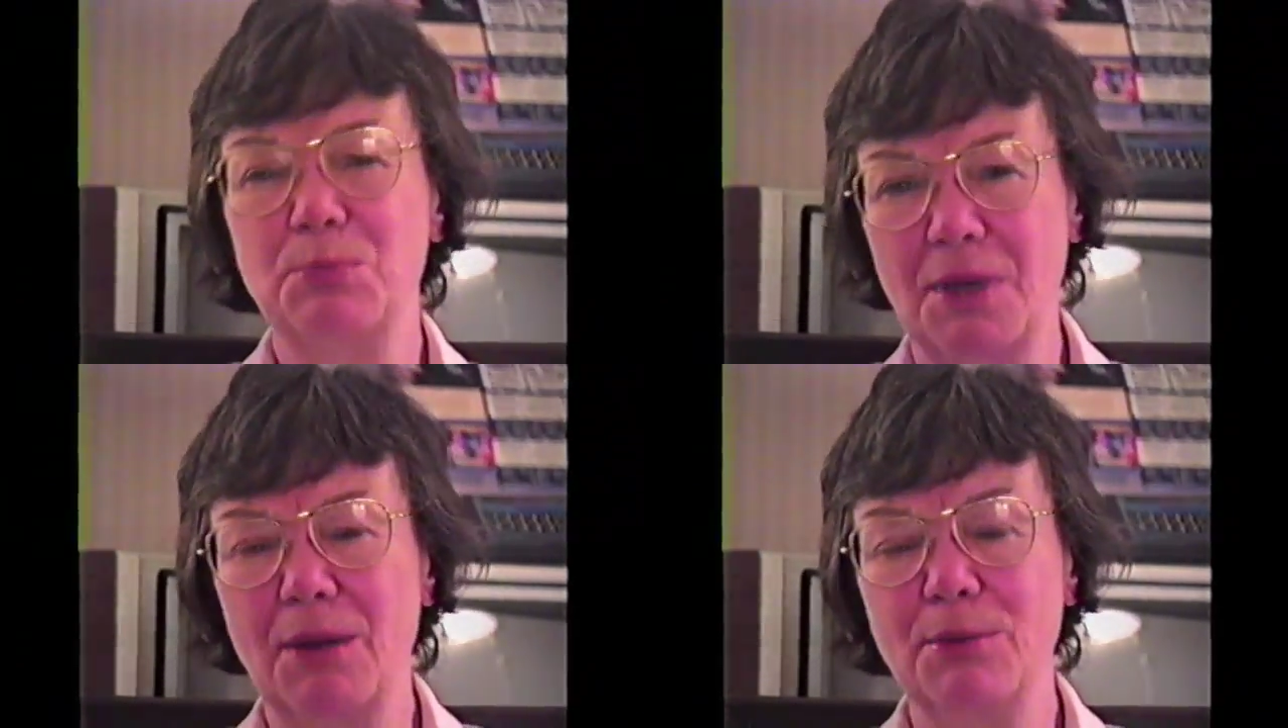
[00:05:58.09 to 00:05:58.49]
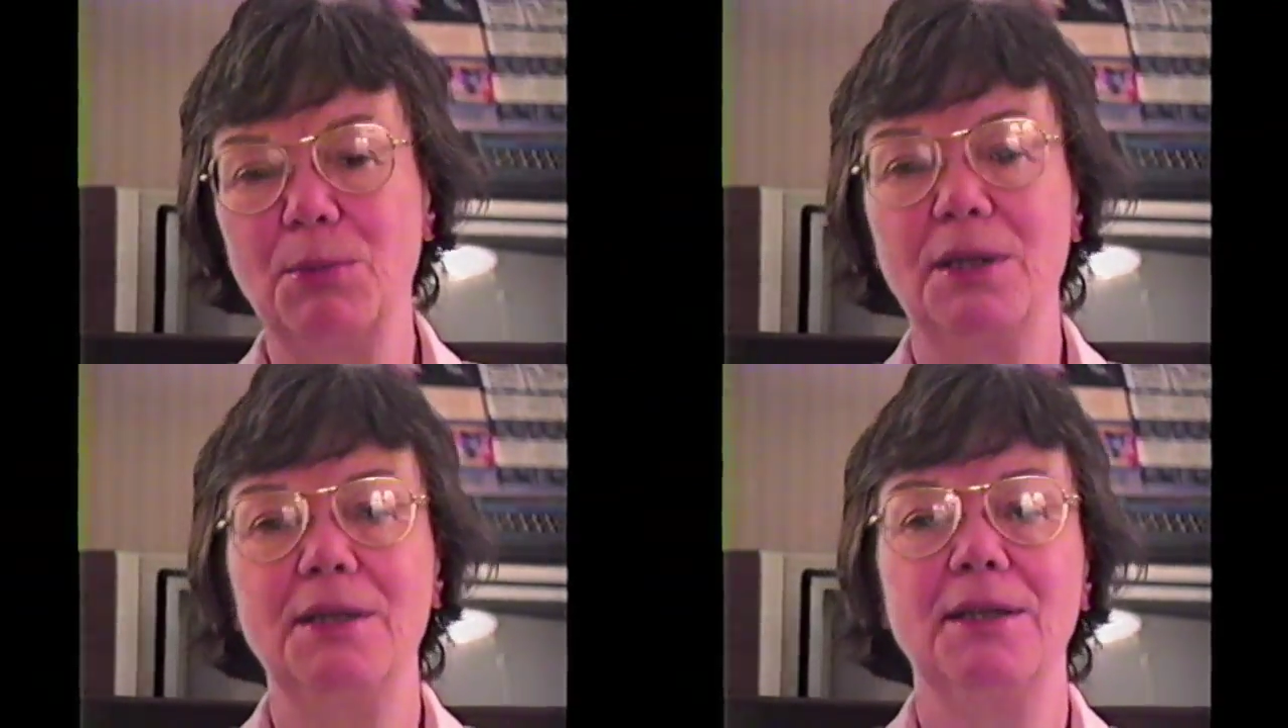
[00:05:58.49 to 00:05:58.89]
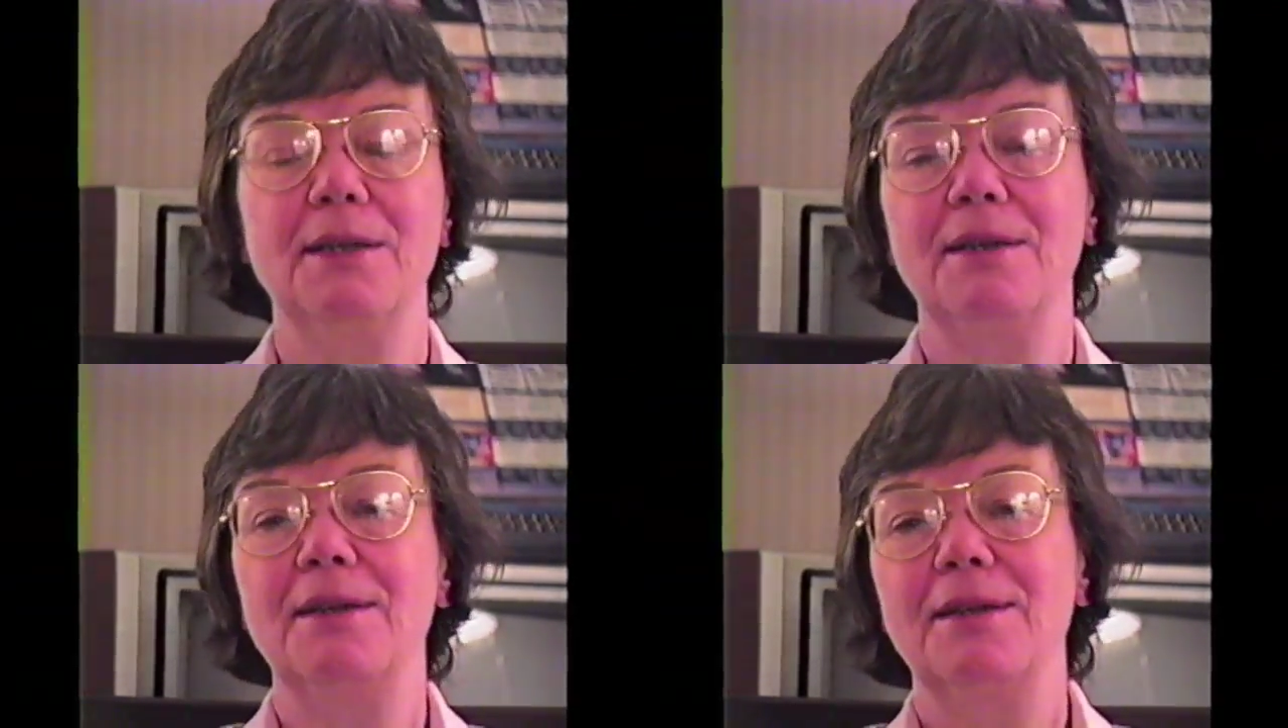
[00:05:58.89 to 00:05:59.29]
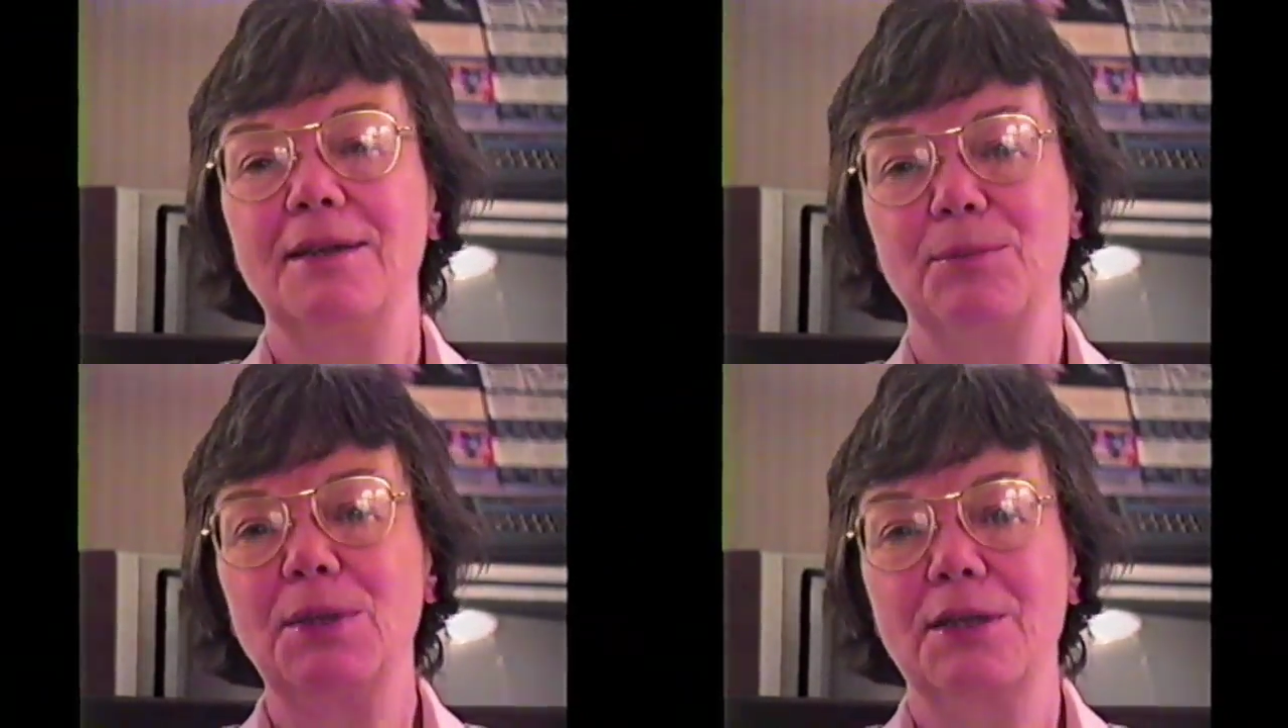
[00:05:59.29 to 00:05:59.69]
probably
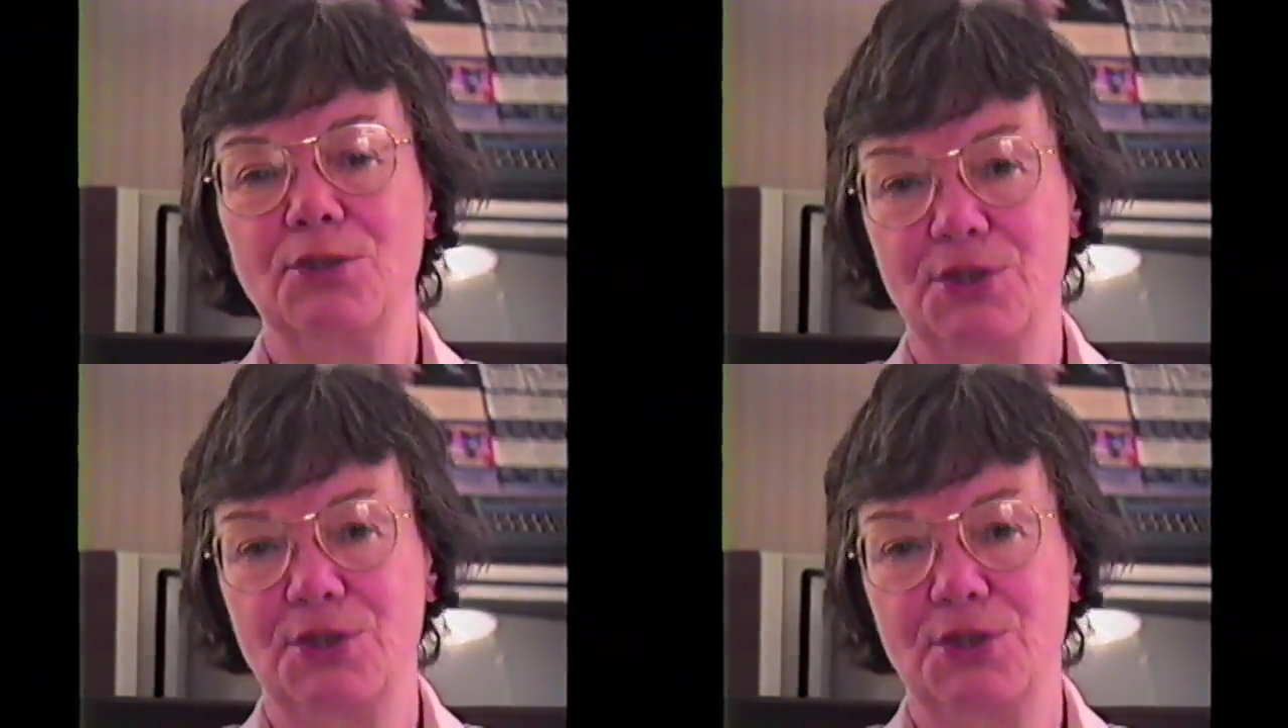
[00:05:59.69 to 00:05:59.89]
a molecular